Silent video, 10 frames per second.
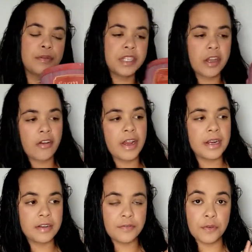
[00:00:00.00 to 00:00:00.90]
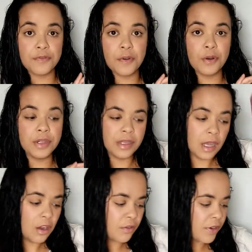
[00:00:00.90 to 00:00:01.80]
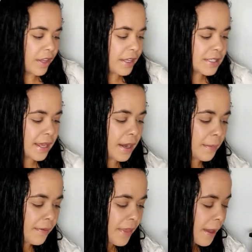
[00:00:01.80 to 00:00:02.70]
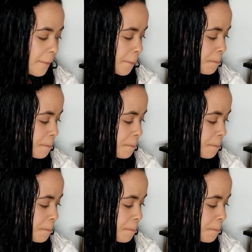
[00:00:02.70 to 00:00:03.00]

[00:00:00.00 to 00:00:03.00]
decorate it for fall. Really excited about that.